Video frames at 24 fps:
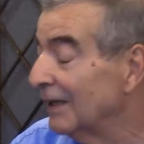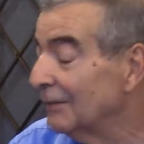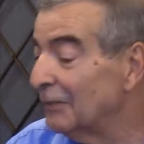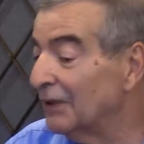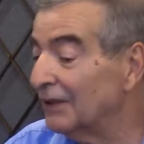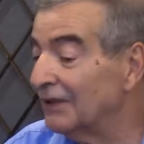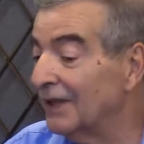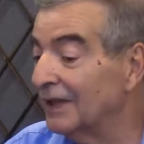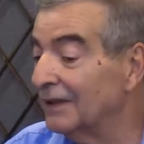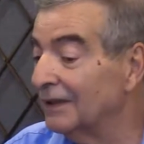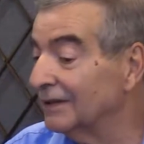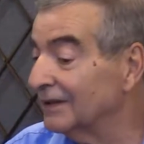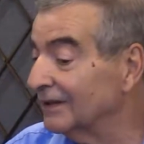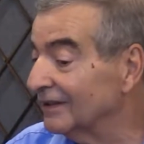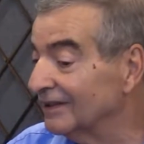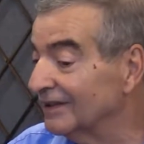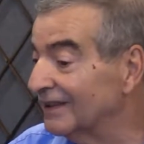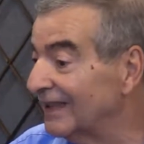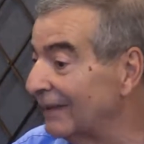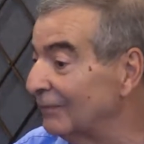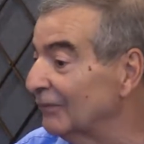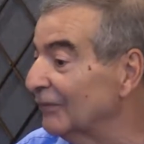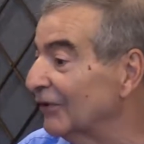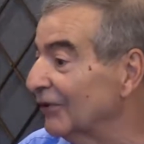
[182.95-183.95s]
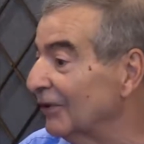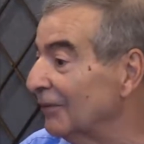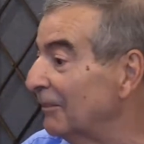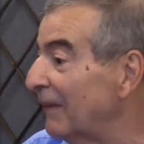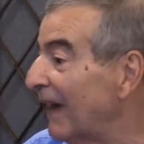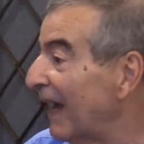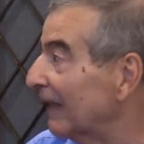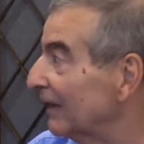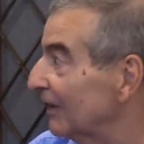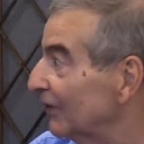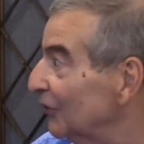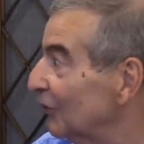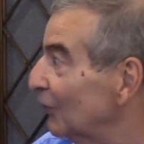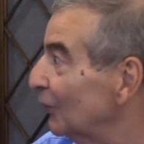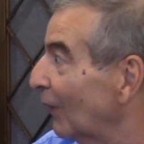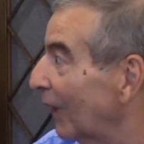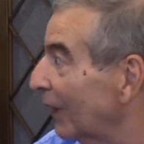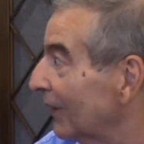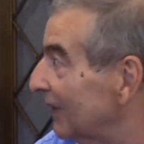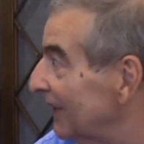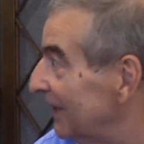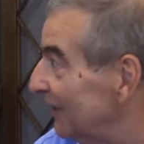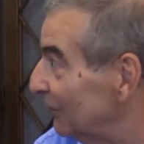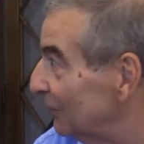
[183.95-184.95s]
But then in December, the Battle of New
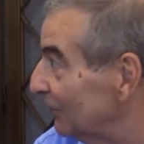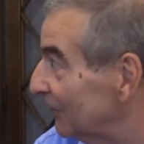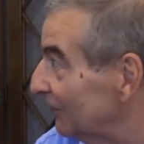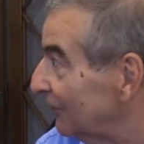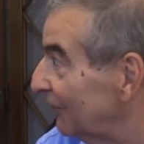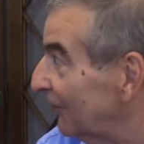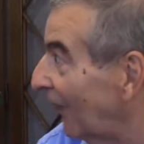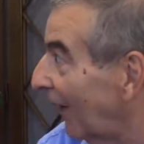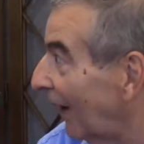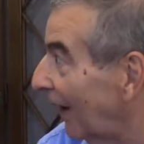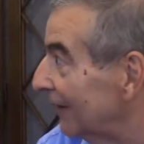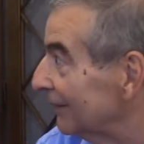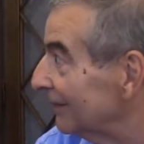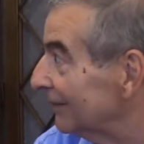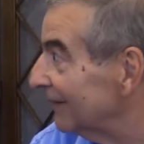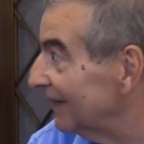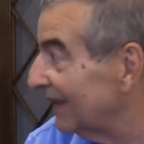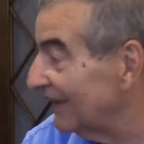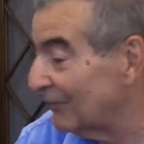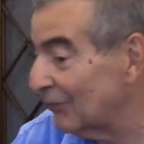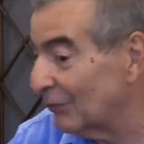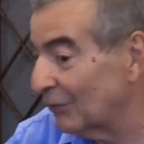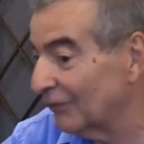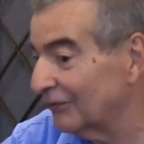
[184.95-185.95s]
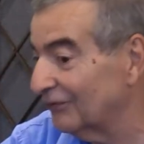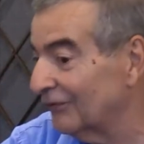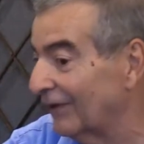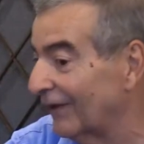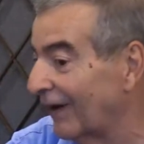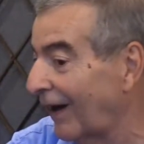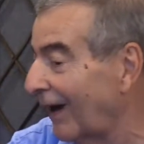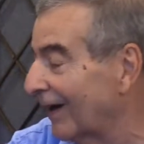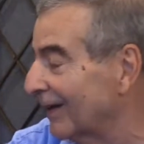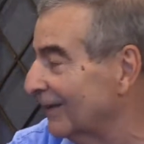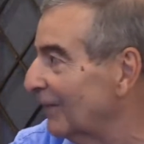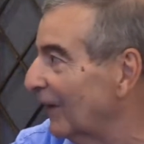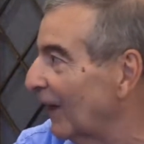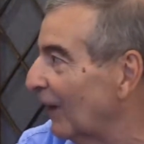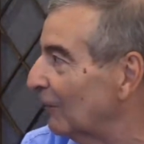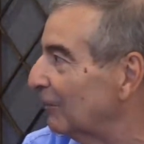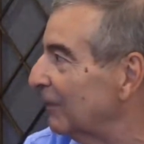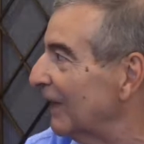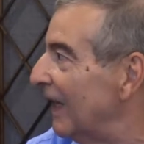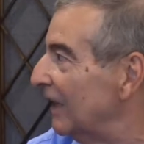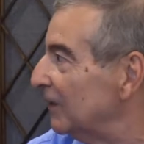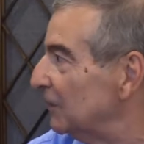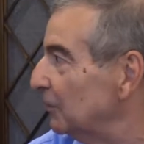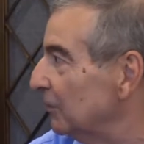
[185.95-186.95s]
Orleans was fought, and everyone forgot about
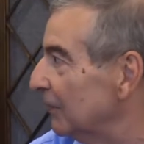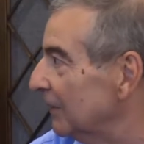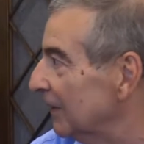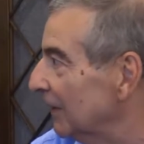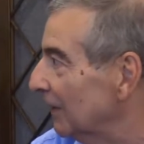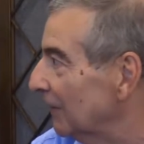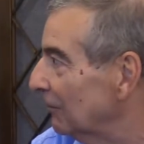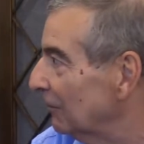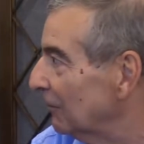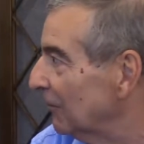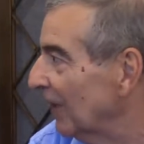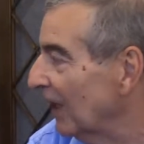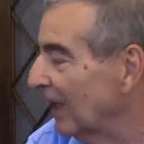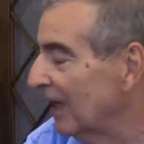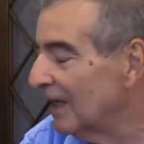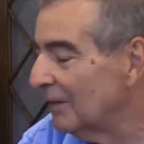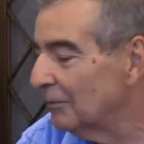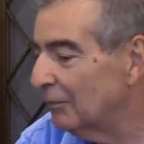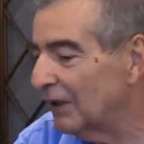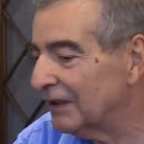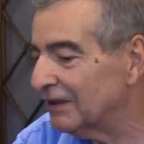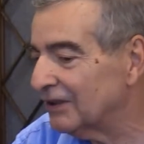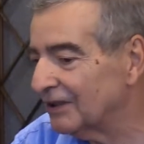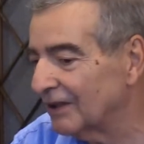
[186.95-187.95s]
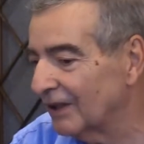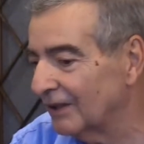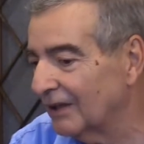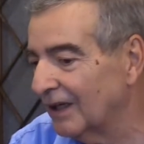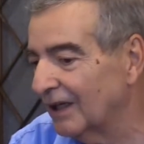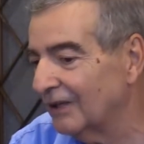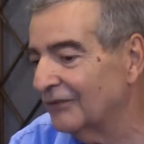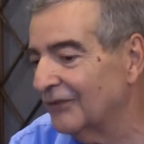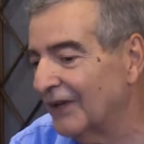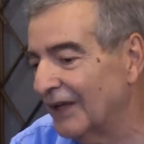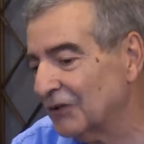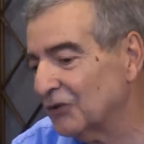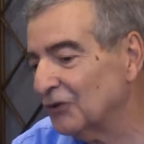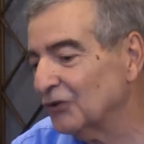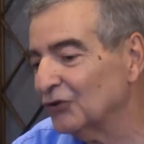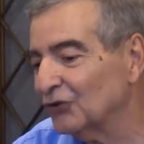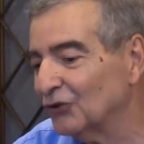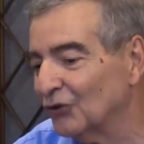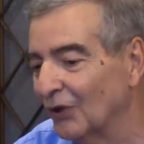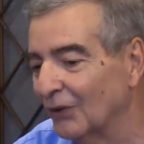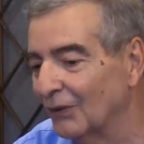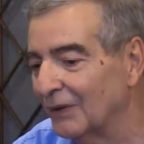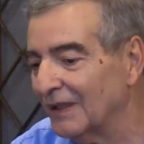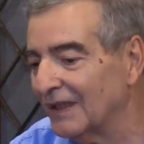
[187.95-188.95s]
Plattsburgh. Yeah. But it's an adventure
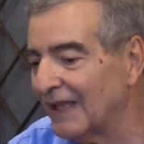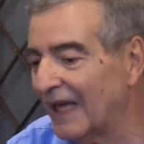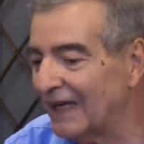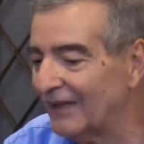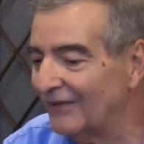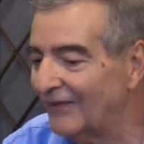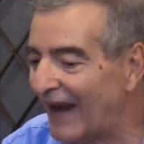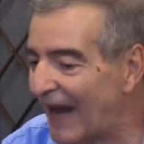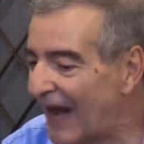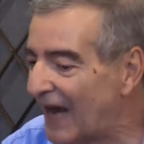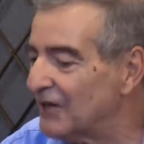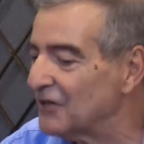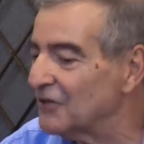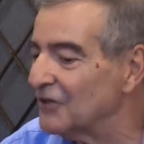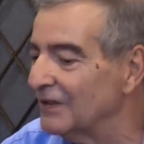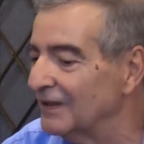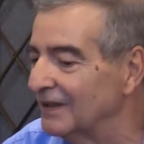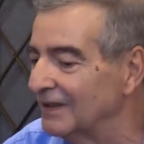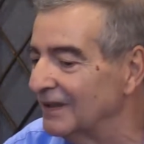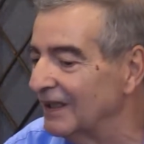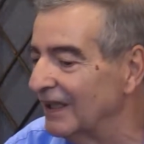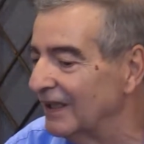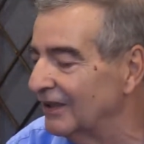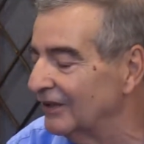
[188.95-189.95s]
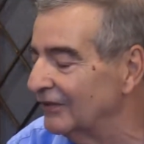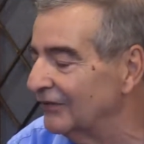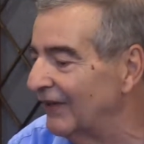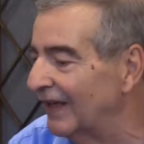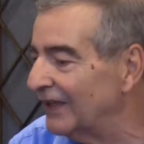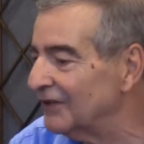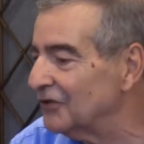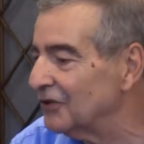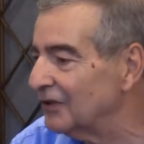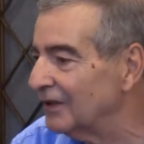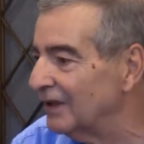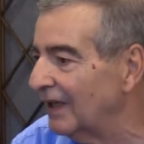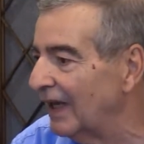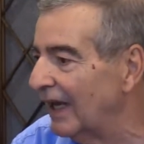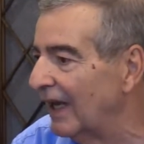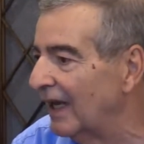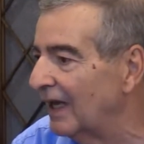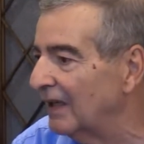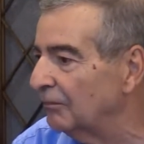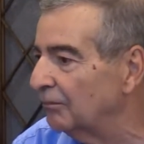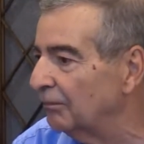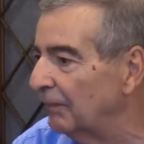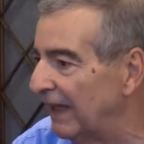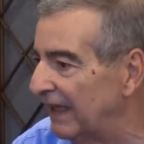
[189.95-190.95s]
story, a lot of action in adventure,
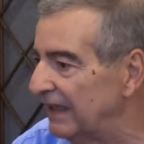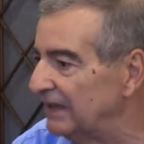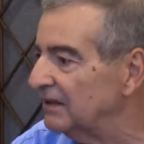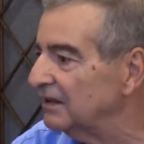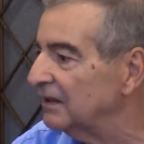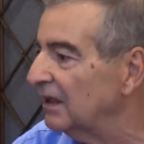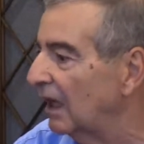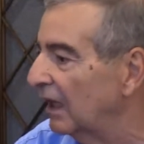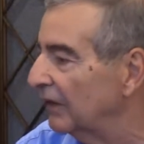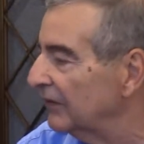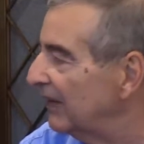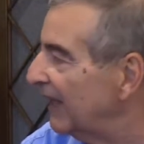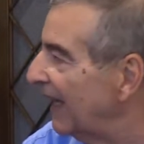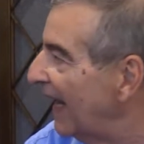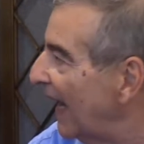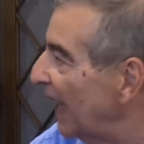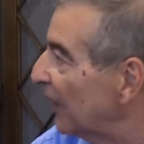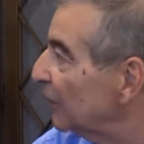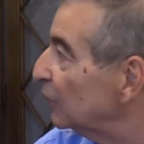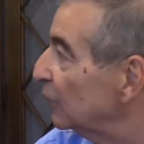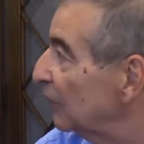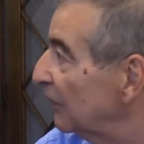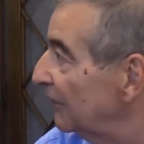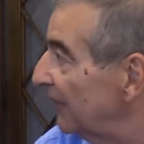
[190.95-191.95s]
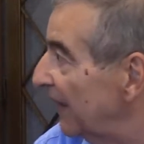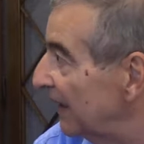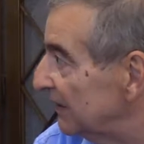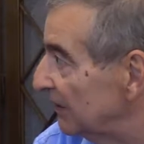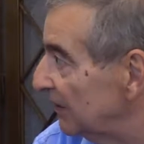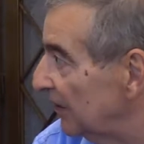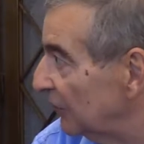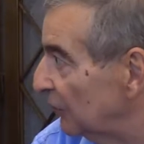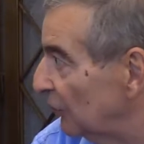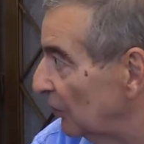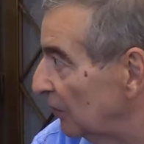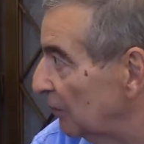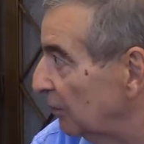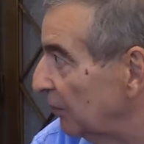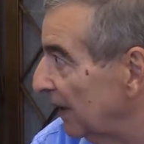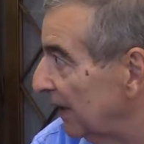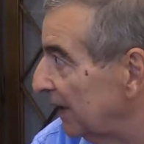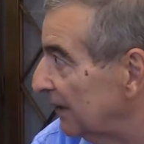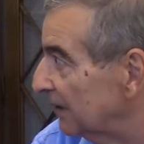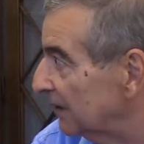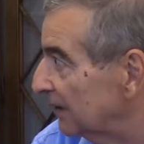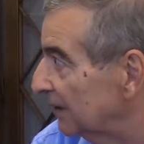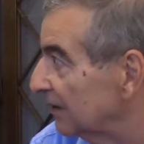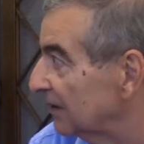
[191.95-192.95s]
and based on the actual events that took
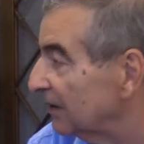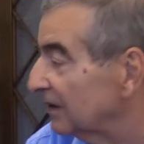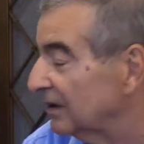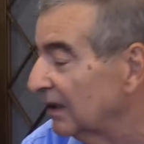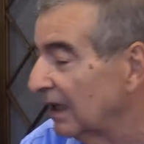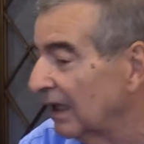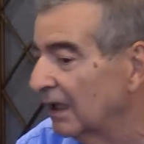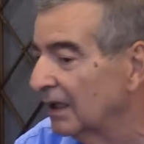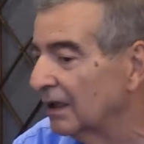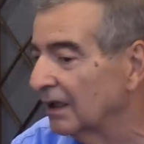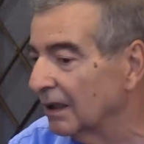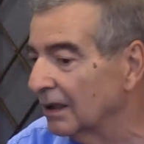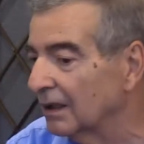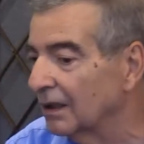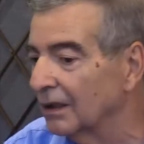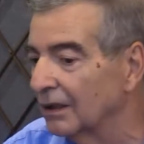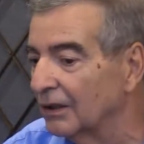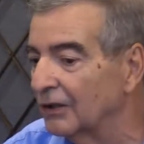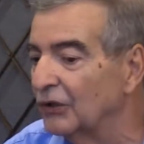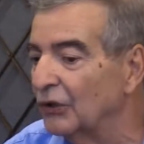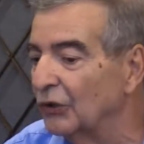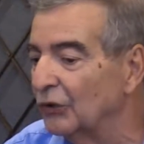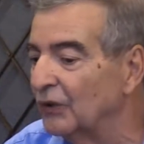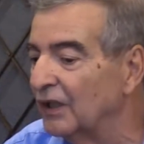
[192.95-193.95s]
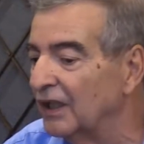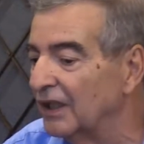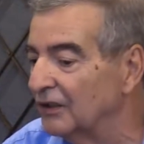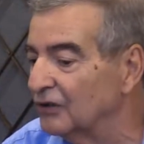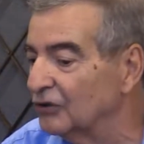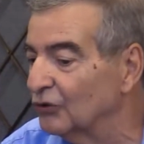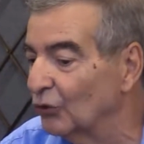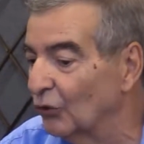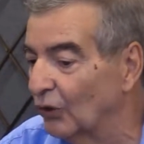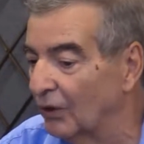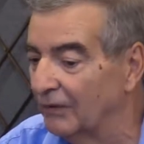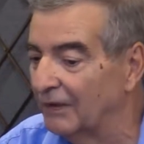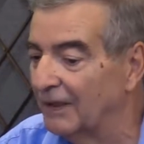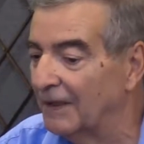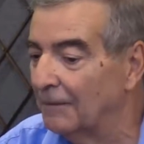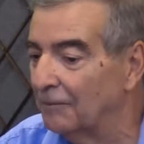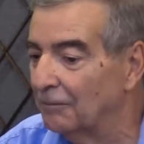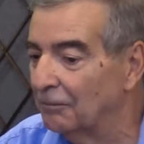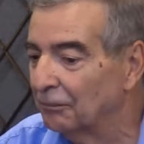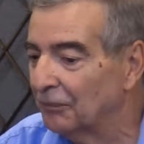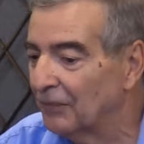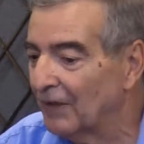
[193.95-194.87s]
place. It's a unique story.